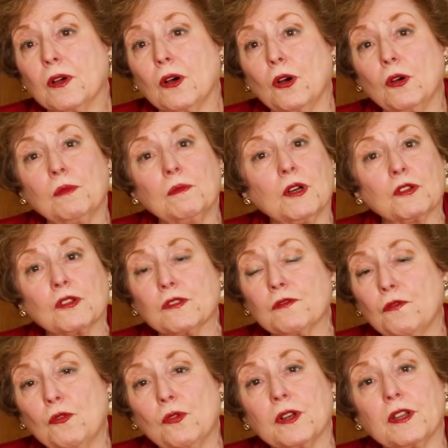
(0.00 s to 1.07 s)

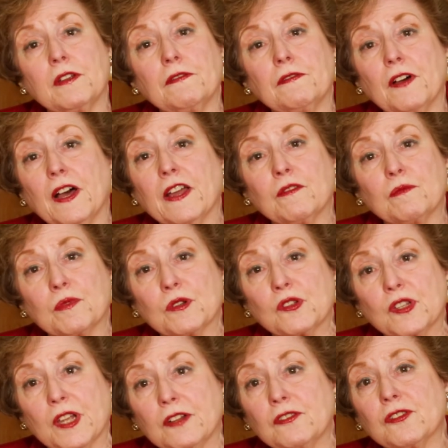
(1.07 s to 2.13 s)
Almost
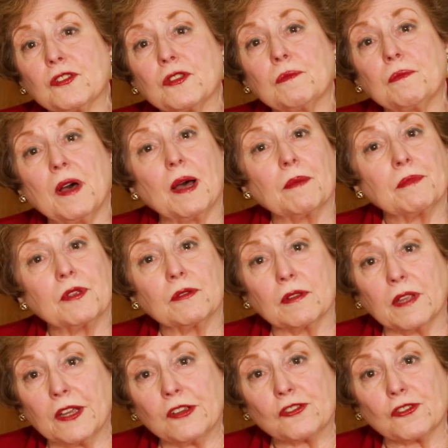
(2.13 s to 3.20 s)
45% of the
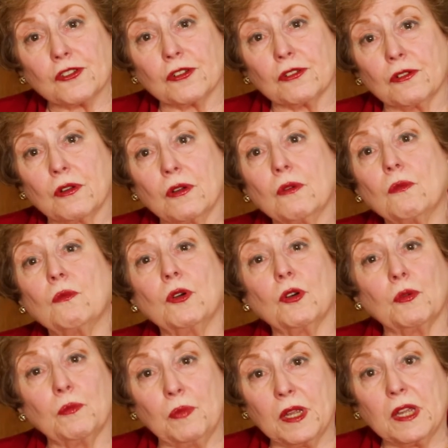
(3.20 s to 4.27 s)
population
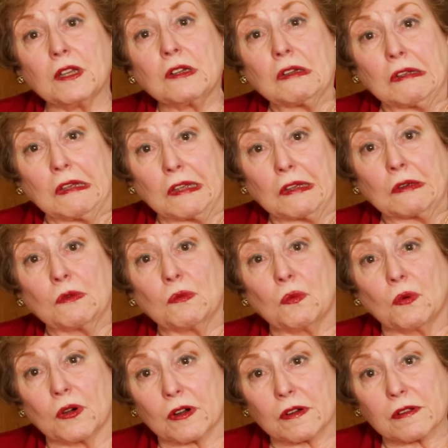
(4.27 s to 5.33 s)
will be in gig
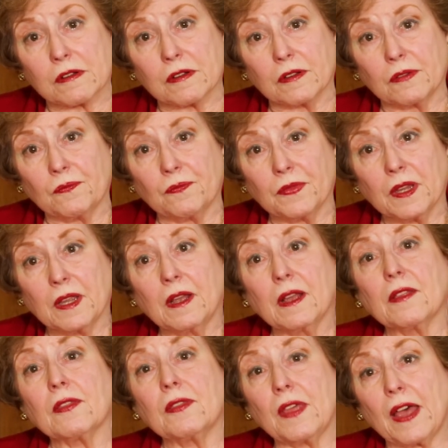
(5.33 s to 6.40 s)
work.
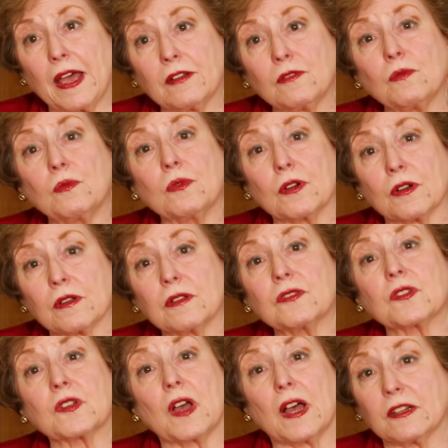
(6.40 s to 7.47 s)
That
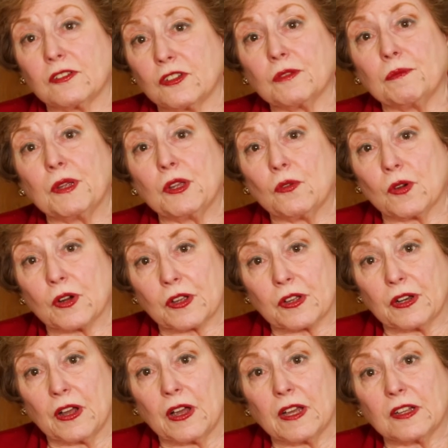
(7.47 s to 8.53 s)
work's got to be
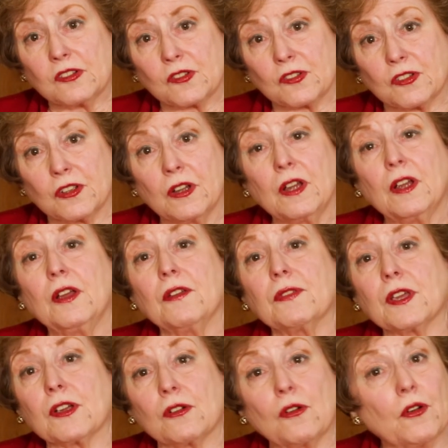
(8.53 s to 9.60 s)
organized.
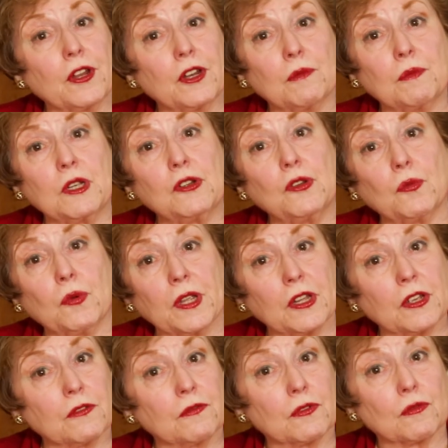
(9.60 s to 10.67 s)
They're going to be
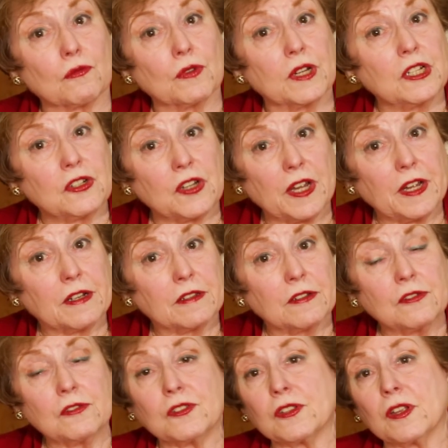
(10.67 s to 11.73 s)
doing it for
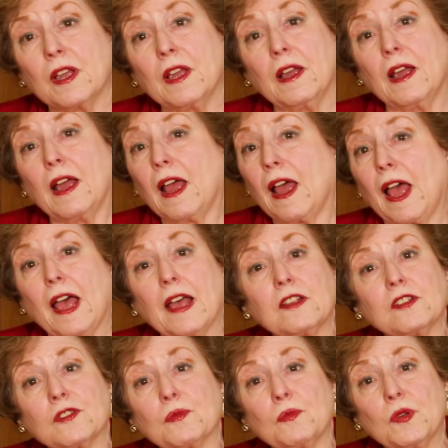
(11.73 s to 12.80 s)
retailers
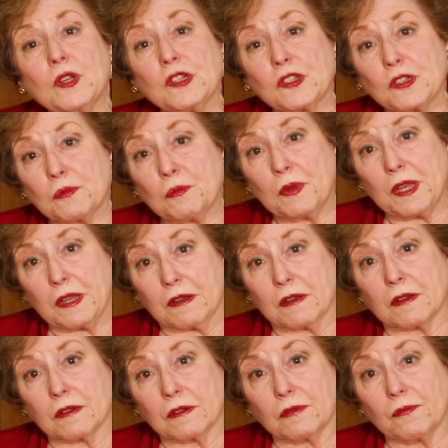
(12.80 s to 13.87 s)
as we speak,